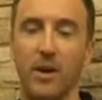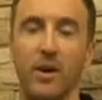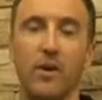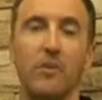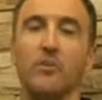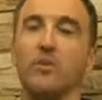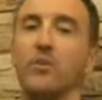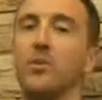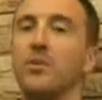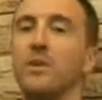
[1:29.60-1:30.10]

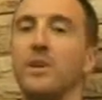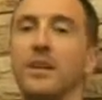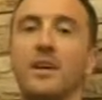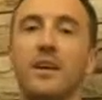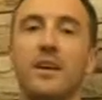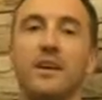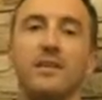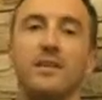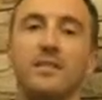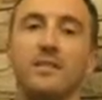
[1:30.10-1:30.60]
Over all the
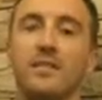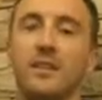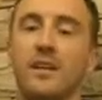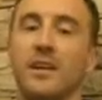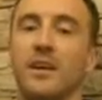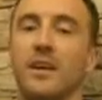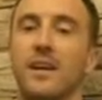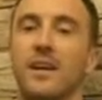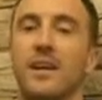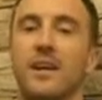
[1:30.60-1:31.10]
years,
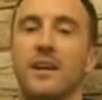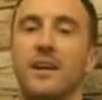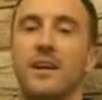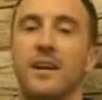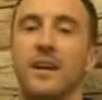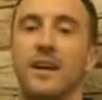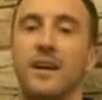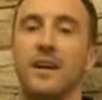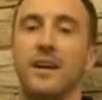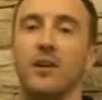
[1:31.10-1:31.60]

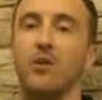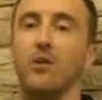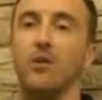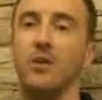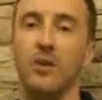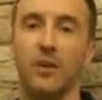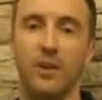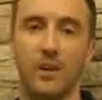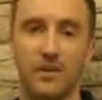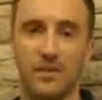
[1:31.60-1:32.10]
all
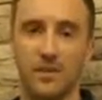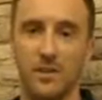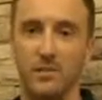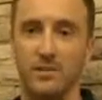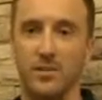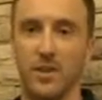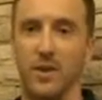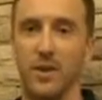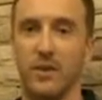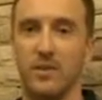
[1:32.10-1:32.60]
the guys that
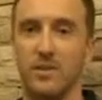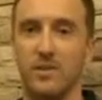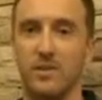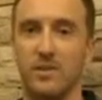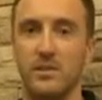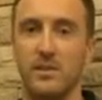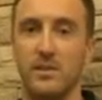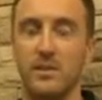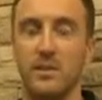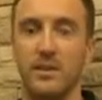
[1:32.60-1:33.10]
I've
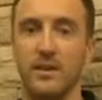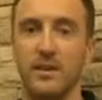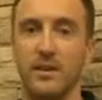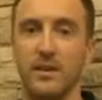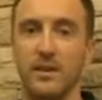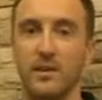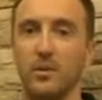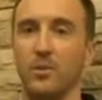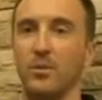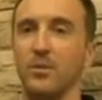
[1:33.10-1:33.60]
coached,
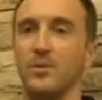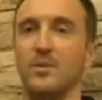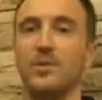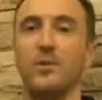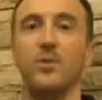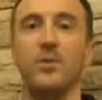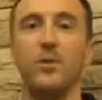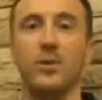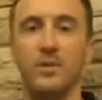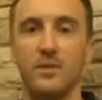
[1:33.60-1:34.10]
all the
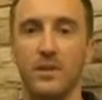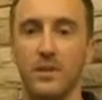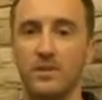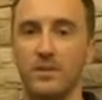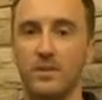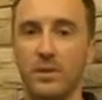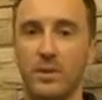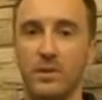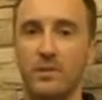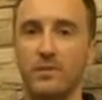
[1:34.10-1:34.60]
stories that
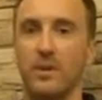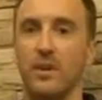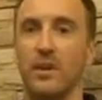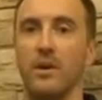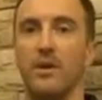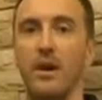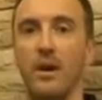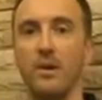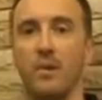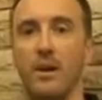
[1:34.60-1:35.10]
I've heard
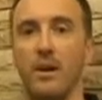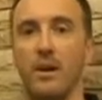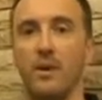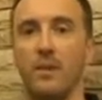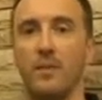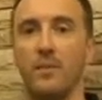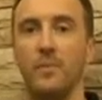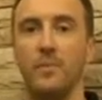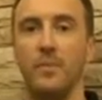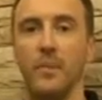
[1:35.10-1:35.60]
via
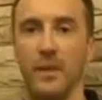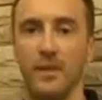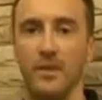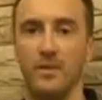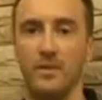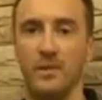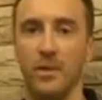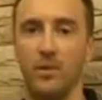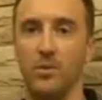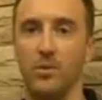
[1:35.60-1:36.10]
email
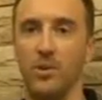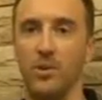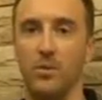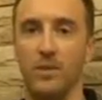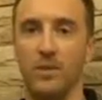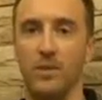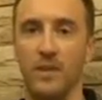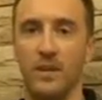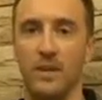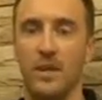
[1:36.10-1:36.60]
and so
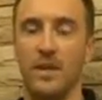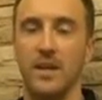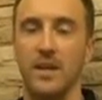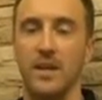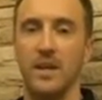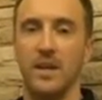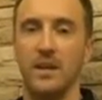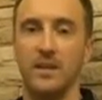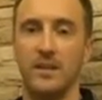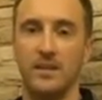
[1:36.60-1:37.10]
on,
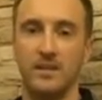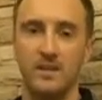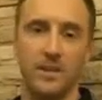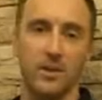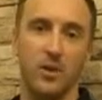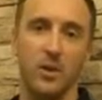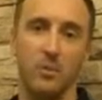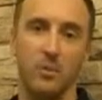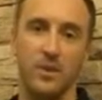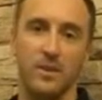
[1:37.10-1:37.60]
there's a
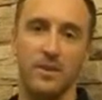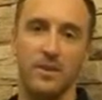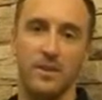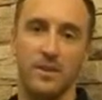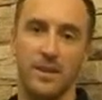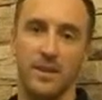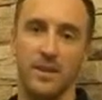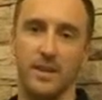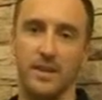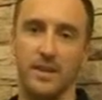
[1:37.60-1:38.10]
common